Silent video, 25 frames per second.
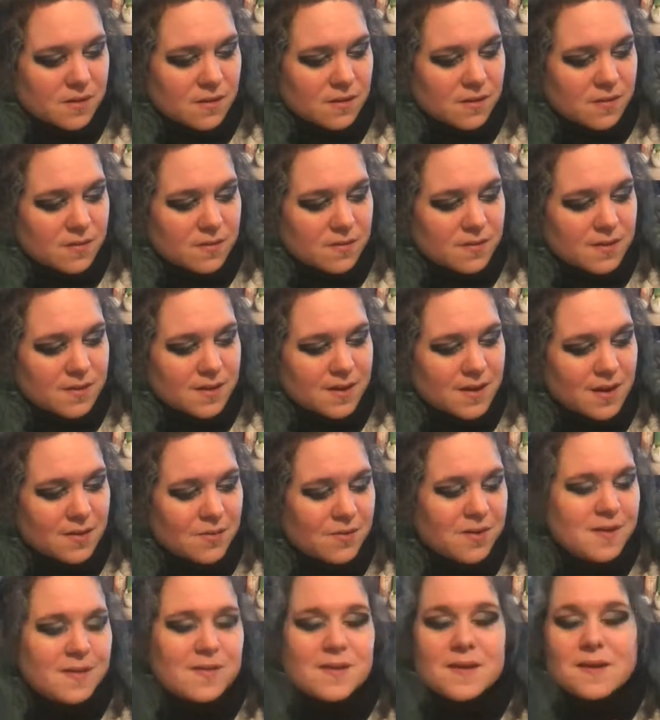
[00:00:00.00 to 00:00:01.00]

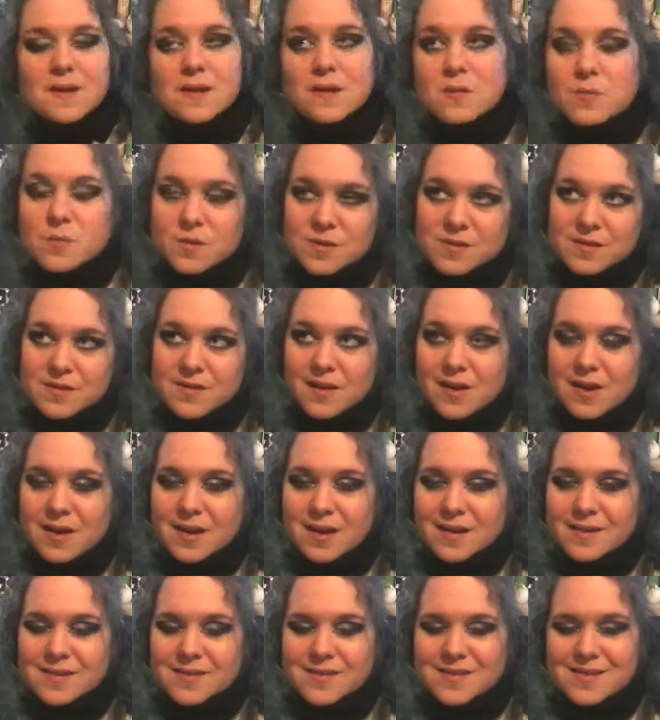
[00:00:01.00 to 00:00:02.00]
only thing I would like,
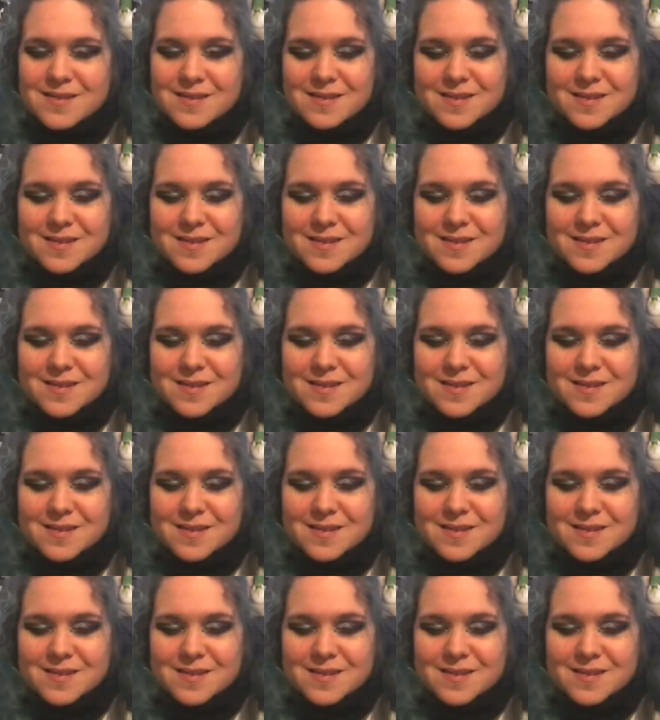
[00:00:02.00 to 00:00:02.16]
I